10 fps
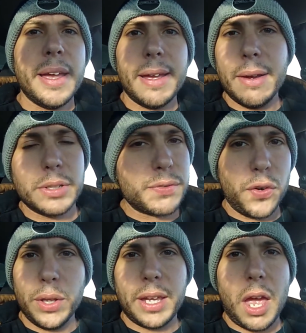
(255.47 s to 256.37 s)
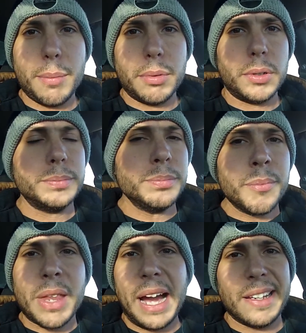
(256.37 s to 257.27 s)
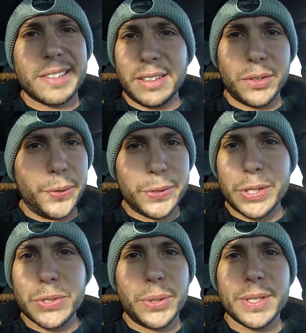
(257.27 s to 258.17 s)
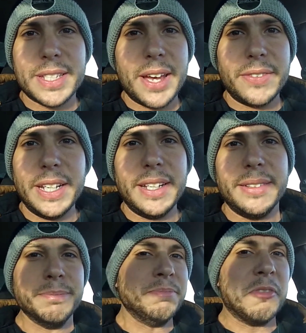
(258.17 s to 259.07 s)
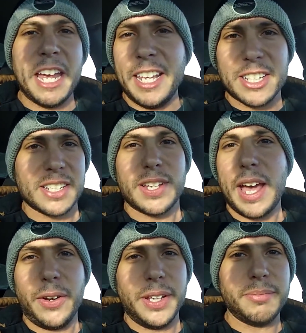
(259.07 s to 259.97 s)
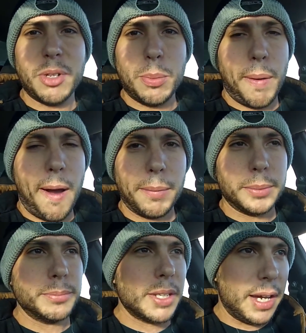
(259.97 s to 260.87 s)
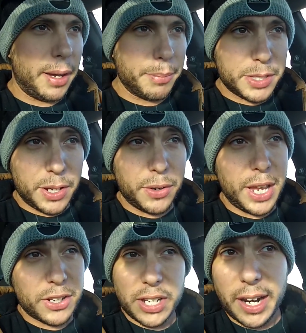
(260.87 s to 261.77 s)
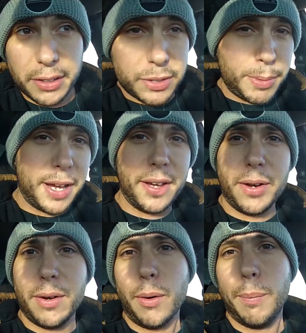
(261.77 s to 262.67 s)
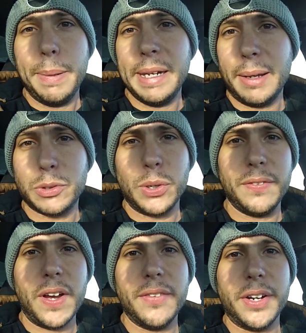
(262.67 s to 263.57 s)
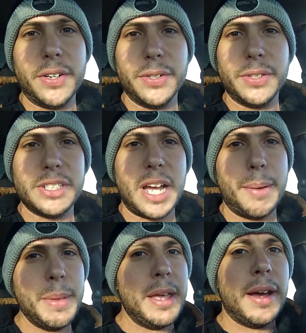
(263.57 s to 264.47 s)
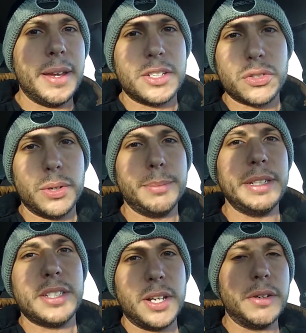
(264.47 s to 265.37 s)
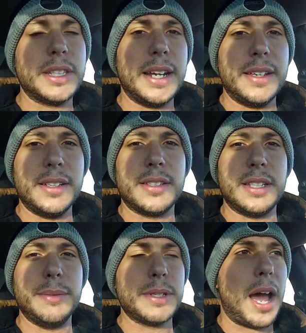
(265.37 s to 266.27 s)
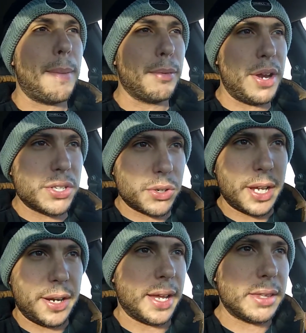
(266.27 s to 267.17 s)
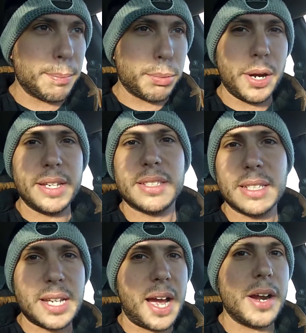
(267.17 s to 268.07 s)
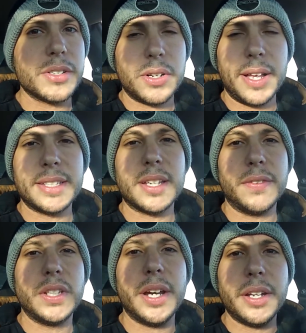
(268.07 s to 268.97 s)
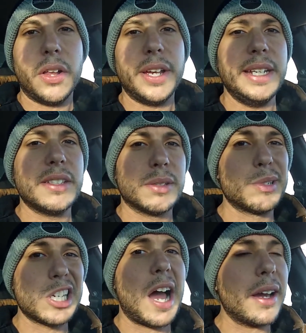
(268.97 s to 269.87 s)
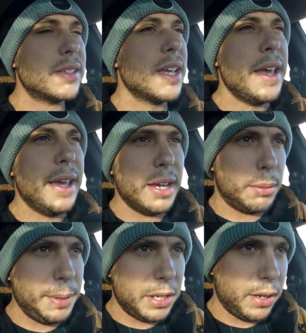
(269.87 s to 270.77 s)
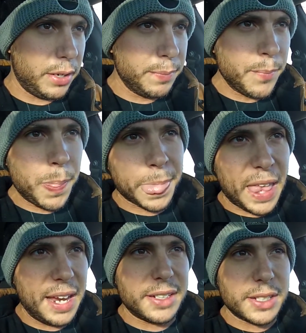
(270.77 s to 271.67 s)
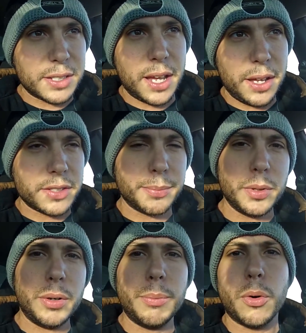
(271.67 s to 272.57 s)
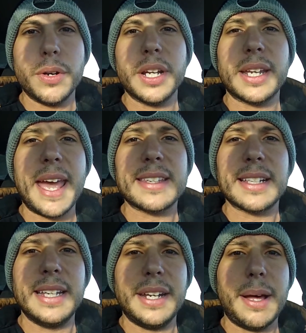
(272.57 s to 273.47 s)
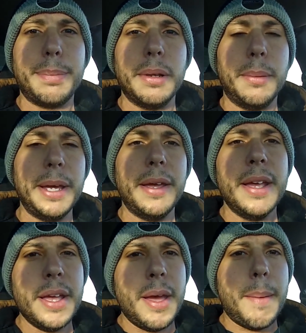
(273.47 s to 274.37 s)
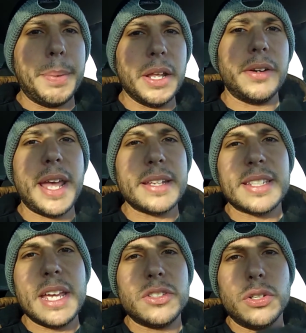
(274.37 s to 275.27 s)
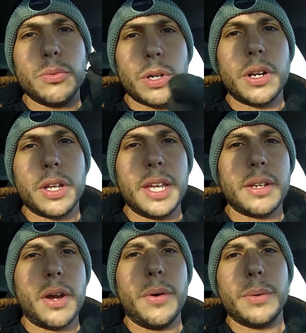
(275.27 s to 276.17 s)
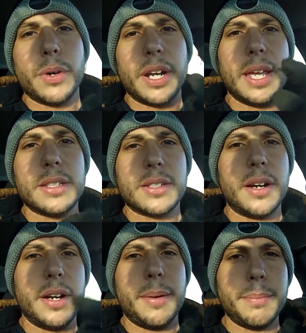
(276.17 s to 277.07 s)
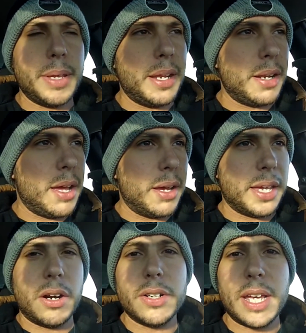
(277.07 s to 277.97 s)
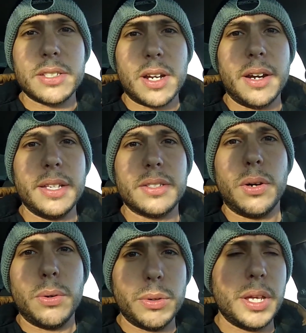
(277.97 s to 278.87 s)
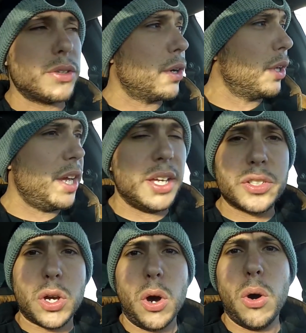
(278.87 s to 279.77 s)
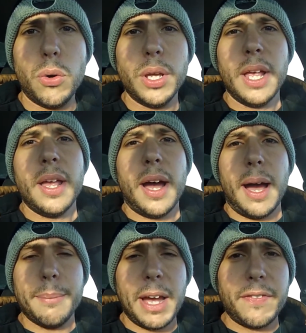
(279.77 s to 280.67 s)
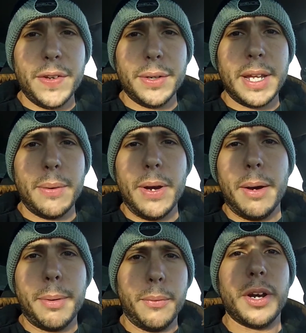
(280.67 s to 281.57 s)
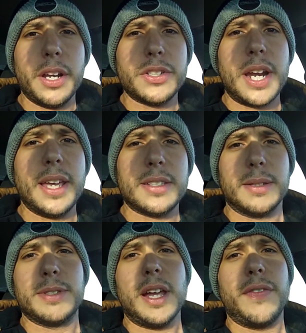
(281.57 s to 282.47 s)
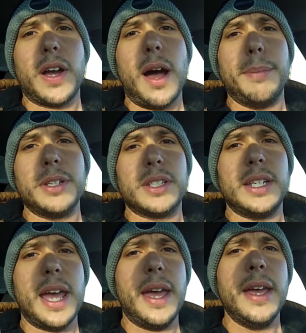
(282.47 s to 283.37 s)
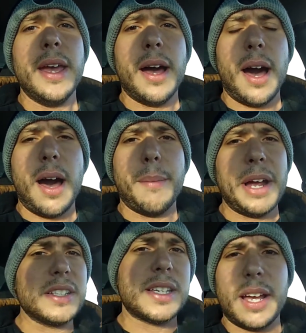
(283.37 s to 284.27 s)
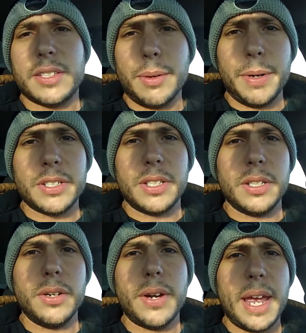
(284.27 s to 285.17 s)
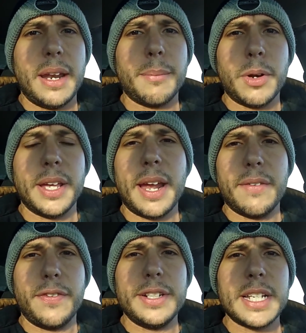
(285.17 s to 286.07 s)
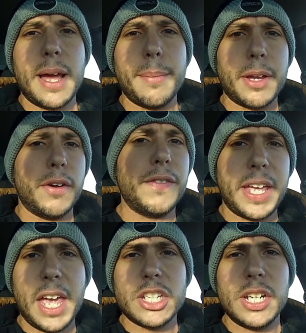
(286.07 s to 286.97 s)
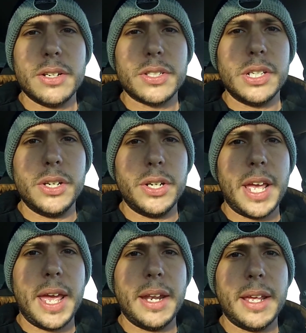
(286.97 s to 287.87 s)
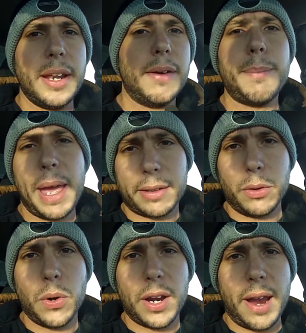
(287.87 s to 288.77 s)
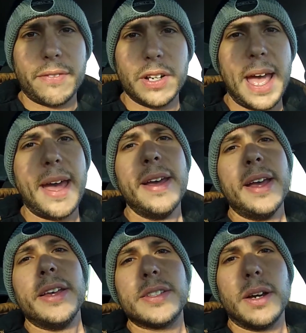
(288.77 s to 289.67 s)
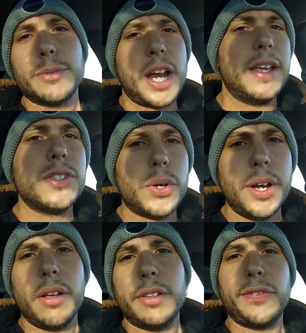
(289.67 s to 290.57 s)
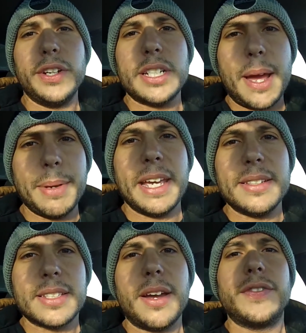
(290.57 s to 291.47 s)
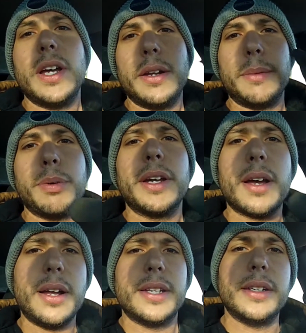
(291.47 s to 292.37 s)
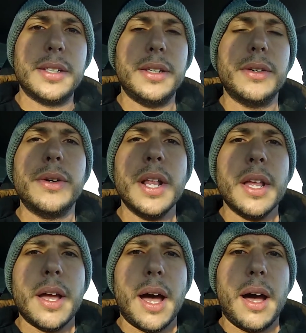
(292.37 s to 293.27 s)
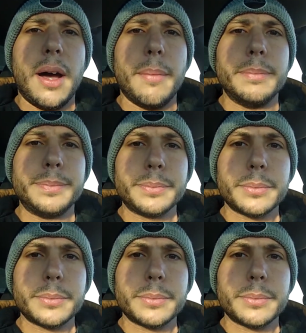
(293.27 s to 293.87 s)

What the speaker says: It was fully capable. I set the cruise control at 70, and it just held it, no problem. So yeah, shout out to my old beat up 2500 doing a job. I'm extremely stoked that it seems operational now. I got the brakes, the tires, and all that stuff done. All I need is some shocks. It'll be good, and just some little more knickknacks, clean it up a little bit. But other than that, stay tuned. We're gonna get going. We're gonna get started up and get our day started. It's early. It's cold. I'm not feeling that well, but we're gonna try to get some stuff accomplished today. I just got so much to do, and I'm running out of free time. I go on vacation here soon, and then I'm back to work after that. So I'm trying to enjoy all this free time and getting stuff done and bring content to you, and